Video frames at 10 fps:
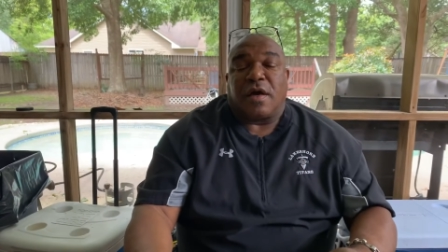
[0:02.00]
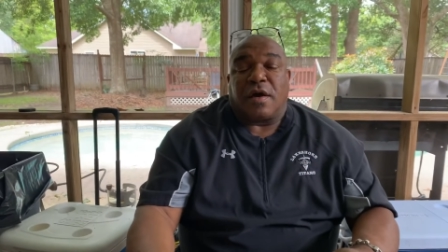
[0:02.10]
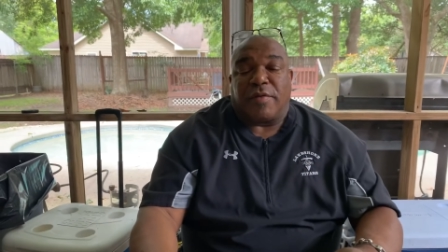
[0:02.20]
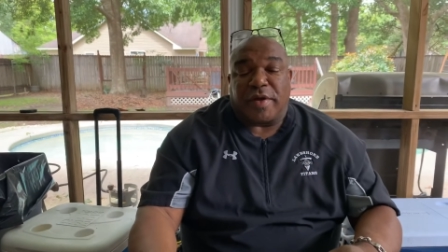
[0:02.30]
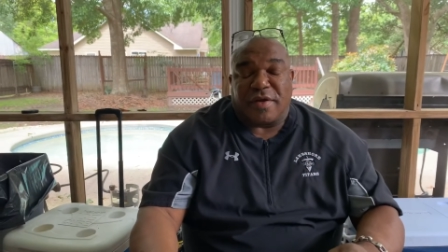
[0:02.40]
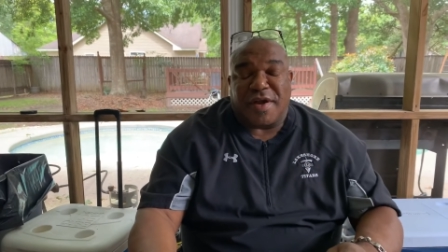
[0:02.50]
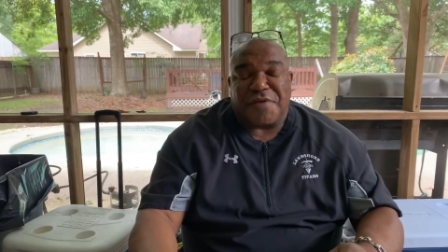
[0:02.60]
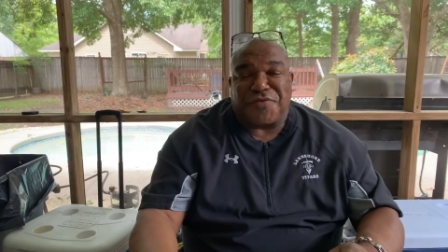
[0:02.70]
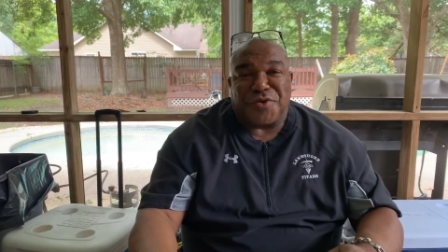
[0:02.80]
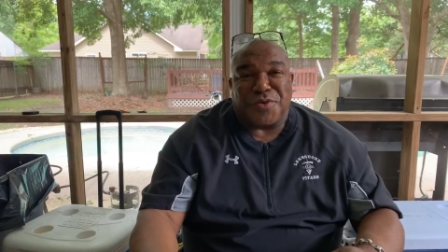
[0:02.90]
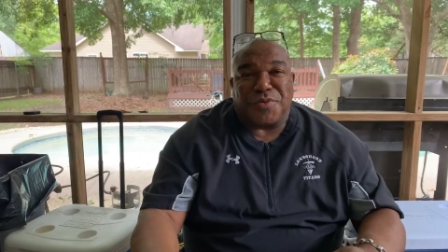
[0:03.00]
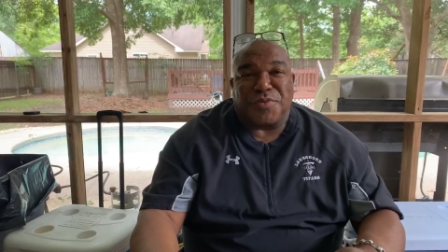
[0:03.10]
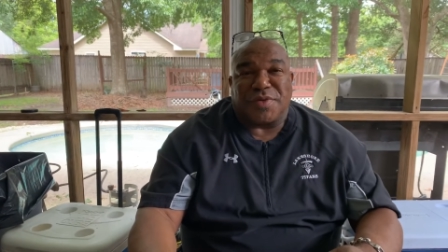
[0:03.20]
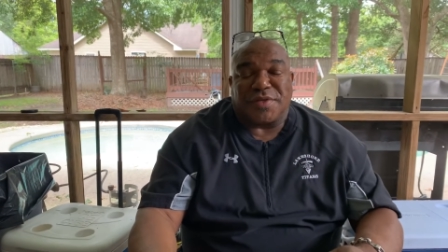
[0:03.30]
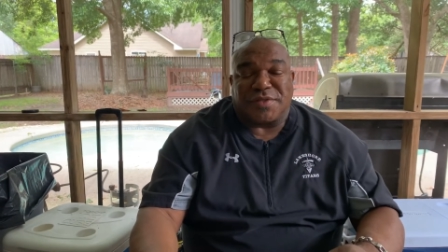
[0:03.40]
All right, good afternoon.
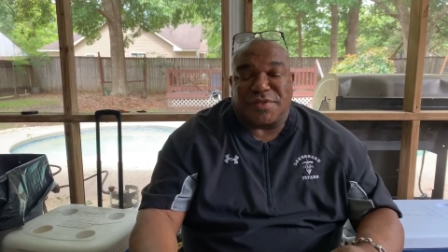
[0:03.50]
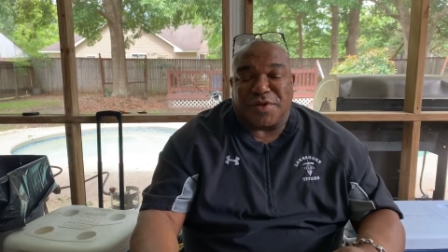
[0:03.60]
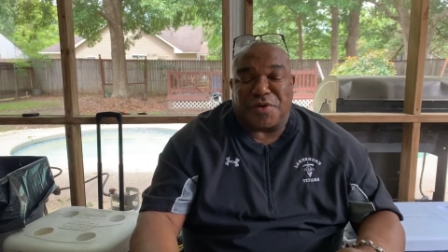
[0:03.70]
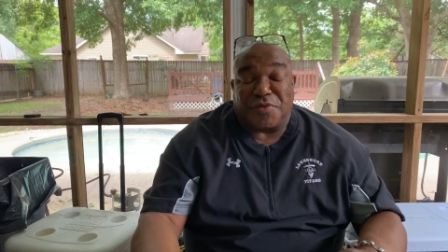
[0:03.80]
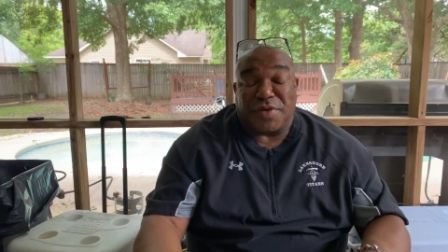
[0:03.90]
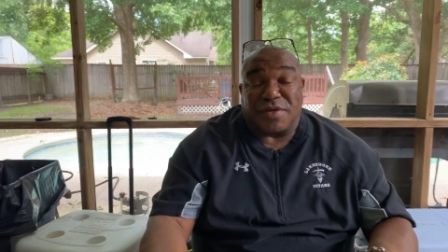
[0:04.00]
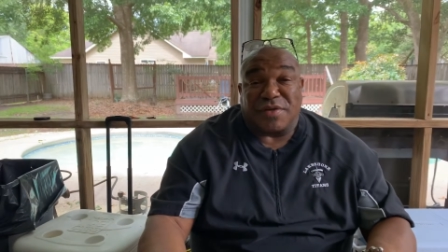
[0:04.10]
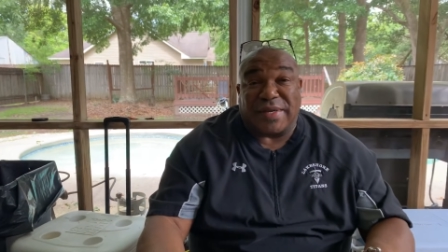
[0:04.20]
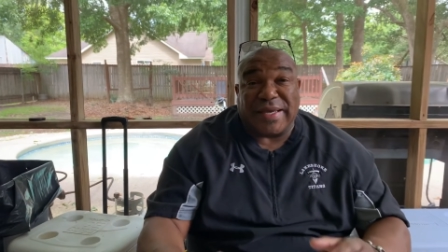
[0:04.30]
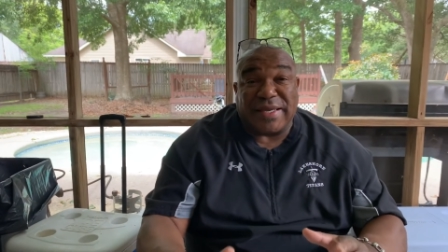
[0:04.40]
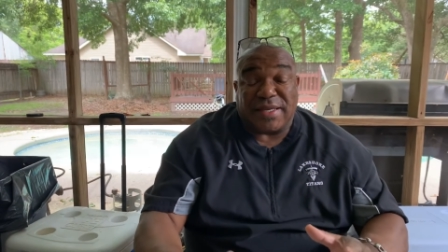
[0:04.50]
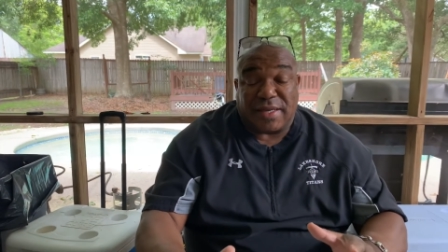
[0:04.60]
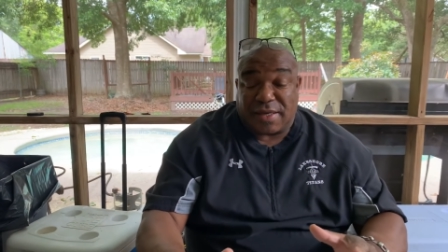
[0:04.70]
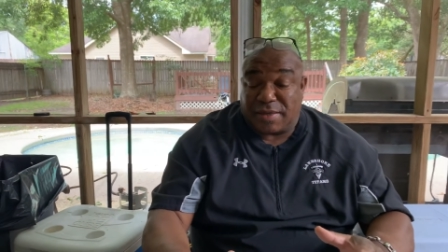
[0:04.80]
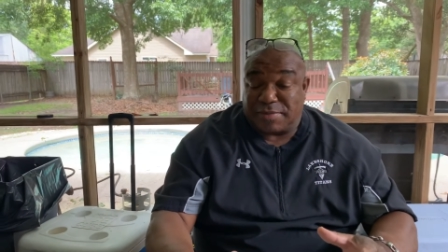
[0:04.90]
We're sorry we're a little late.
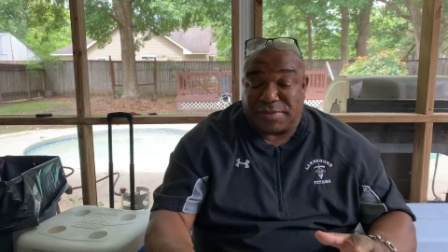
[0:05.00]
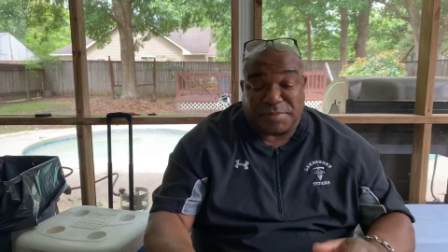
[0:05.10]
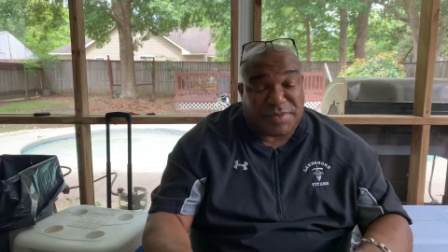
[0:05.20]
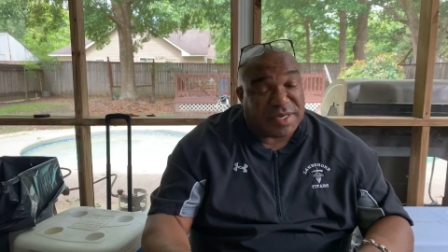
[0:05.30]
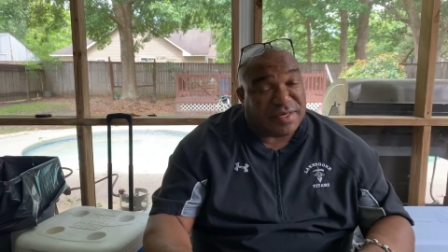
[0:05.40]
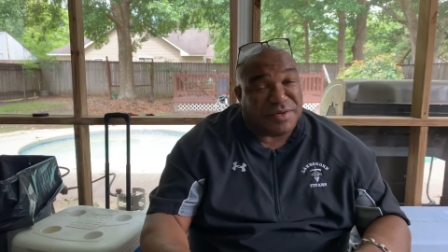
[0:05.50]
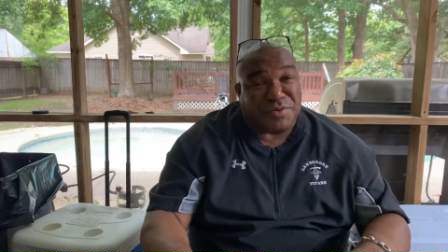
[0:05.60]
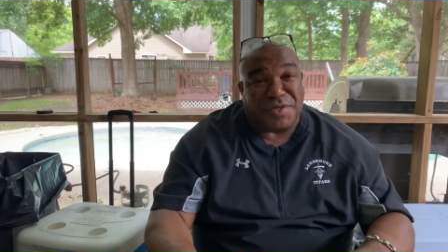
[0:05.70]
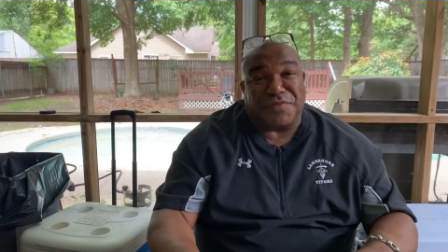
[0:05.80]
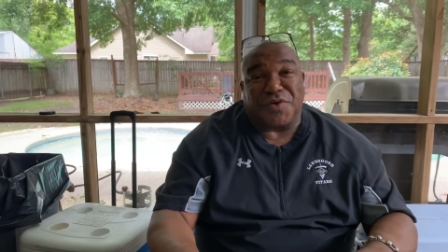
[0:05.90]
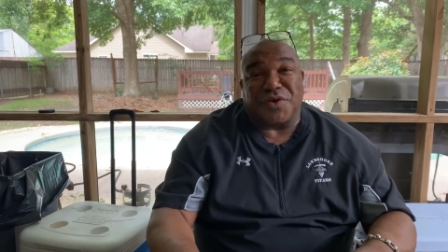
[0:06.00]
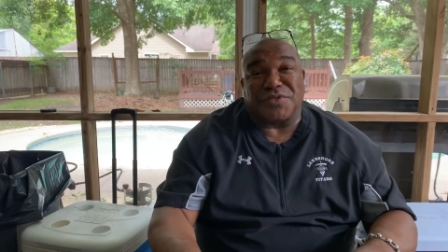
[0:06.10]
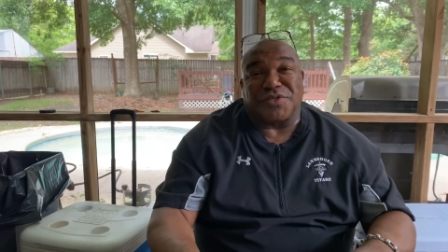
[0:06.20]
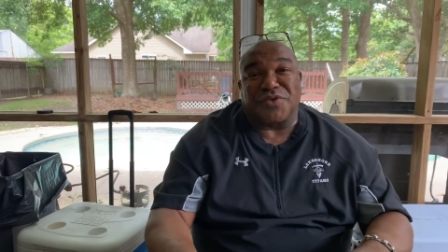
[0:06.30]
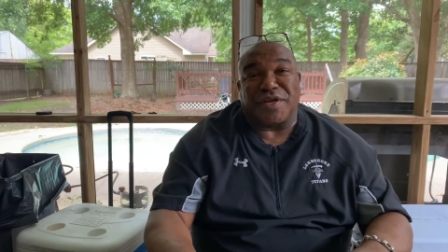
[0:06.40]
Um, some technical
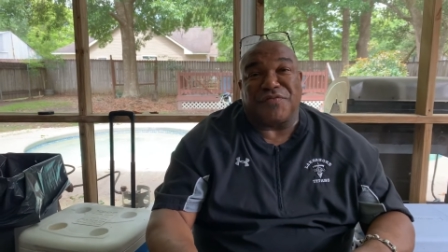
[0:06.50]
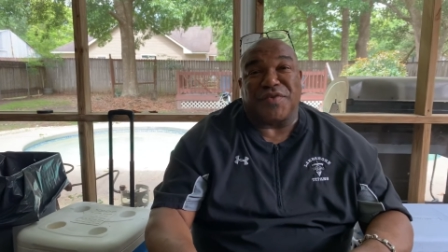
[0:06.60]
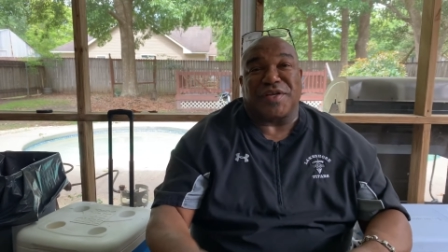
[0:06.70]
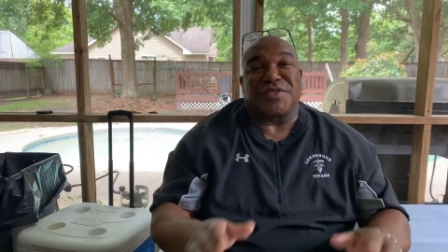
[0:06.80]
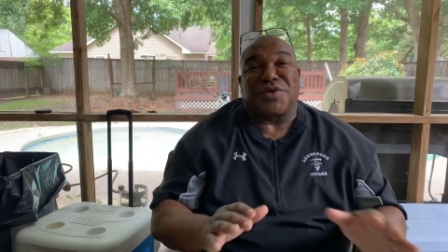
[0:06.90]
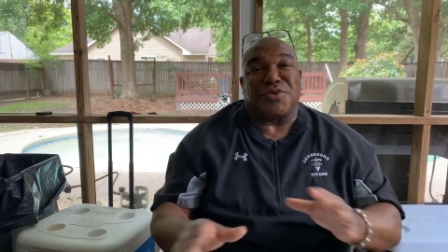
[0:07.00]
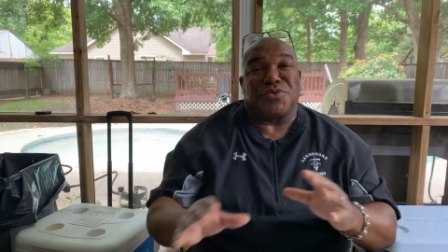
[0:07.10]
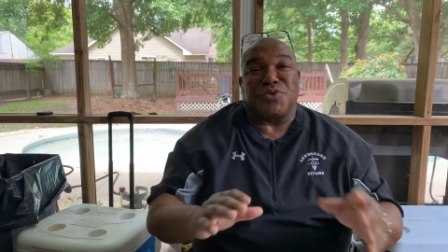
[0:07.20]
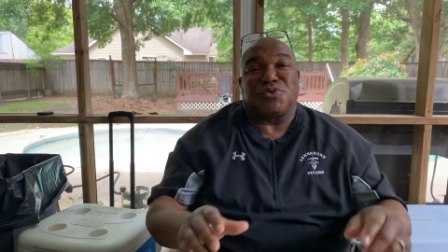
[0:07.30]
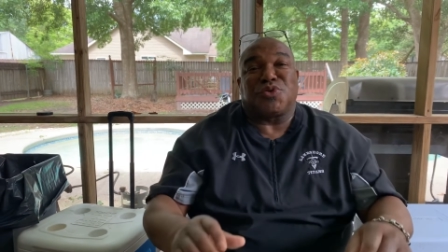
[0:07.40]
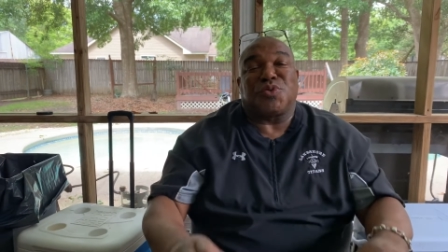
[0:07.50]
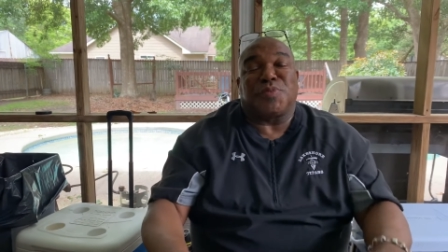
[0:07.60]
difficulties trying to figure this whole YouTube